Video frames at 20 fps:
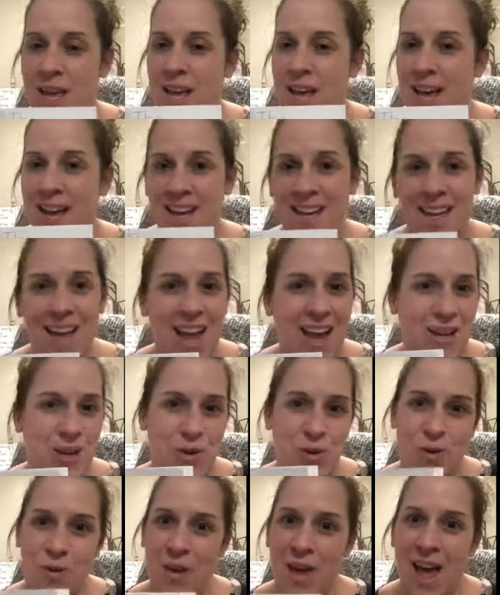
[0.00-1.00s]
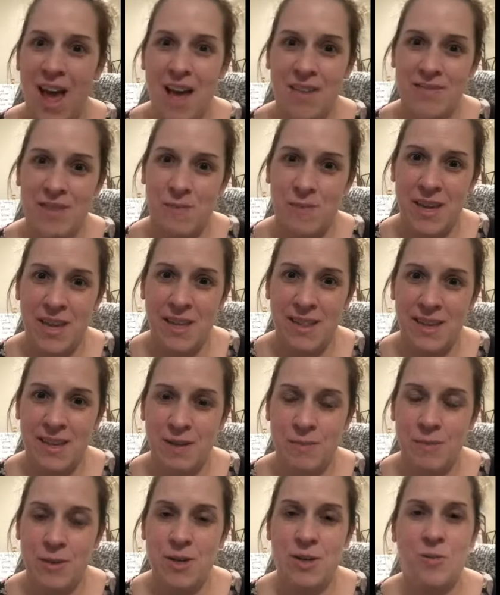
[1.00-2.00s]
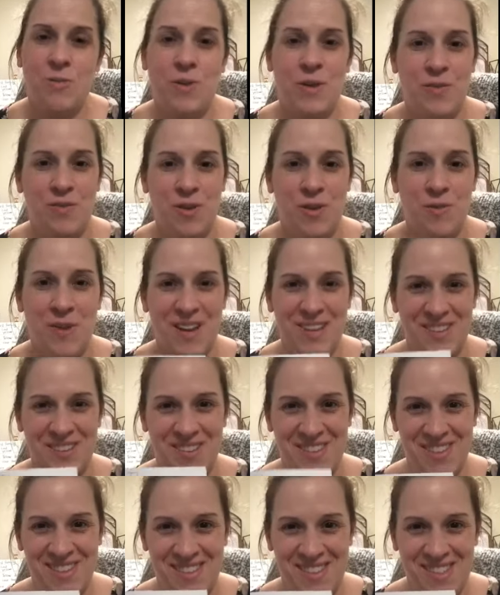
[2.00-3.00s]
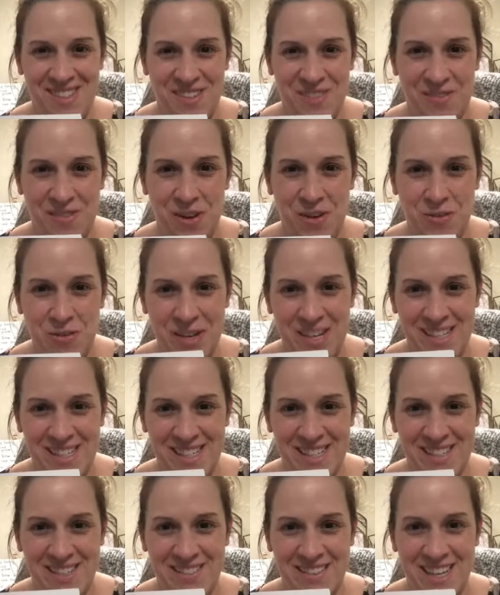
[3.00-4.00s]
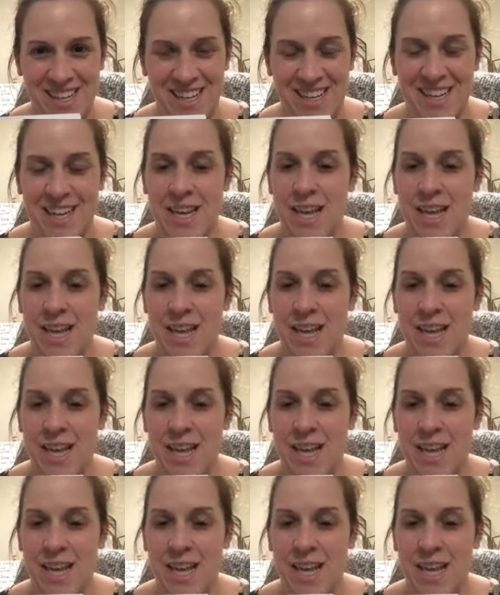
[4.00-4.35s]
Again, you don't have to make it like a book, but if you want to, this is a fun way to do it.